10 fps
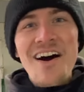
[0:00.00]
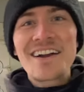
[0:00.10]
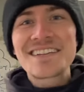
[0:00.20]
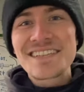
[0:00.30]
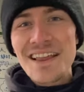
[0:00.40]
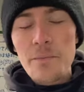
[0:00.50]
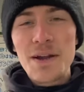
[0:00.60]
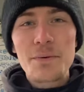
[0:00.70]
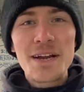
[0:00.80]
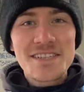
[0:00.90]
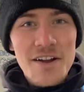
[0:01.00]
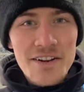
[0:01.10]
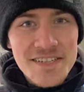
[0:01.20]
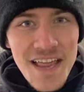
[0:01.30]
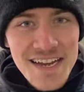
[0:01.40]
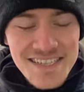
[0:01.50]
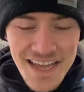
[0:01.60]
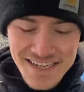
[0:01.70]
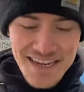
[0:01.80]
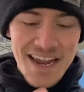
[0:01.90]
on its when, when it's on its last
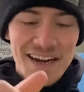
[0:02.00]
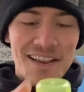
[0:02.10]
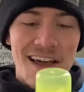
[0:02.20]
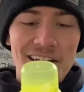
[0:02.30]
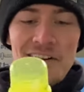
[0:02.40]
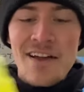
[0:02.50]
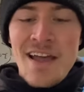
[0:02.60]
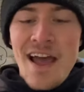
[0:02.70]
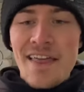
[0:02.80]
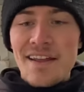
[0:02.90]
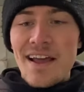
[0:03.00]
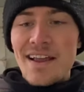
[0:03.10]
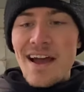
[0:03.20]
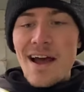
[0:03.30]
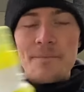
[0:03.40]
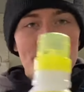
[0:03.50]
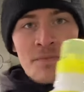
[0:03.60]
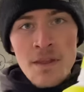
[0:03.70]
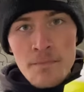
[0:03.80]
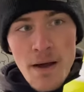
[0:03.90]
legs. I ain't gonna lie, And then I got
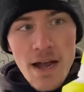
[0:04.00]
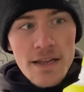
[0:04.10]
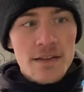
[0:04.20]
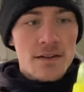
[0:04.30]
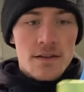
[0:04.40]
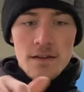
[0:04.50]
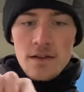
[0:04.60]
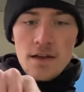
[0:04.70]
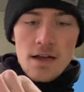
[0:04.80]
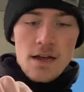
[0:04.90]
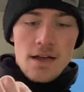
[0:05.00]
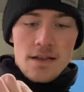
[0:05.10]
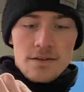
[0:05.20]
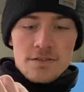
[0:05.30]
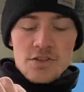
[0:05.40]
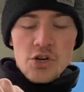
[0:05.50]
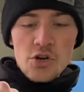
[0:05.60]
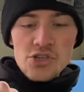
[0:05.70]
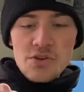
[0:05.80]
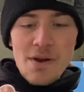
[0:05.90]
my uh,
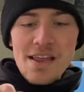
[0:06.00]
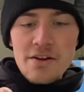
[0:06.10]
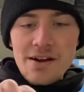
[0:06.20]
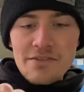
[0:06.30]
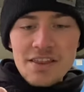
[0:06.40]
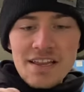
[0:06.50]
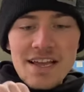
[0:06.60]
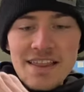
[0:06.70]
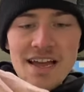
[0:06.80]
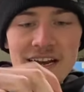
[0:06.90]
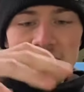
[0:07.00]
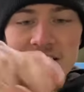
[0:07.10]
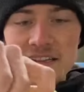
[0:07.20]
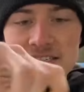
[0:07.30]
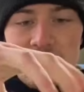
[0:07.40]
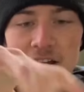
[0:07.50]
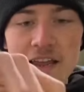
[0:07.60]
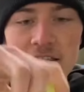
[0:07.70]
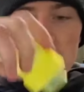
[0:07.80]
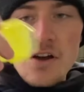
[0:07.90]
detergent right here and everything like that kind of thing. Let's see if I can
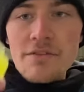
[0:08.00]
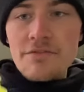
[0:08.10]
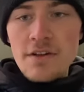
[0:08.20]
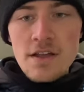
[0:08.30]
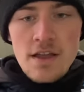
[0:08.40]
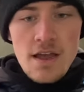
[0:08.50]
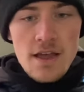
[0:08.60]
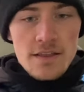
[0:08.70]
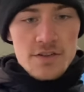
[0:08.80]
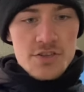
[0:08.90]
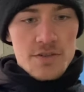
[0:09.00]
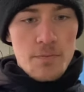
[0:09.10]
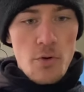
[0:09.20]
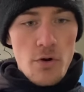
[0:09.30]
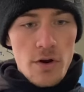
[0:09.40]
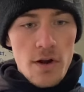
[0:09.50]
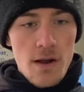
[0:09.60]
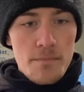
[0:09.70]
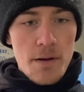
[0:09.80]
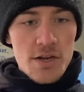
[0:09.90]
get that off. And let's just pour
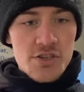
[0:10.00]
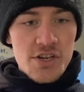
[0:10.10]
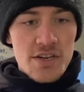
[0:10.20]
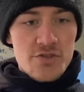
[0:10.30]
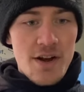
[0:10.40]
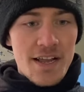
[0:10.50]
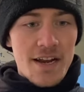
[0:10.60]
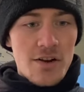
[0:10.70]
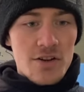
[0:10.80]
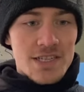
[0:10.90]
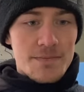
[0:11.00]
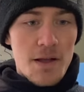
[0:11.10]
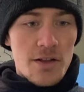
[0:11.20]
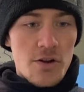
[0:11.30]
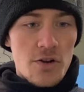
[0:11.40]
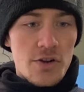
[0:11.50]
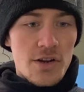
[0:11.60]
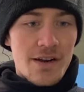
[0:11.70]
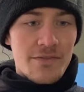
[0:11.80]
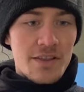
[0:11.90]
a bunch in, try to get it all smelling all
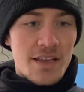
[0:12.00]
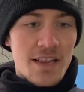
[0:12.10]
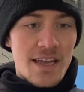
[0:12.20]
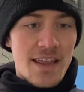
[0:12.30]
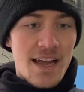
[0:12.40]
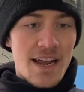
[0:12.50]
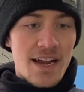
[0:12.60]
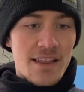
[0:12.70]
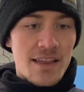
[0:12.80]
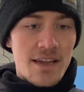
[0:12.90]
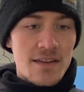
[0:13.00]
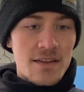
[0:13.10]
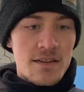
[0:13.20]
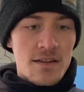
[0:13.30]
good and everything like that kind of thing.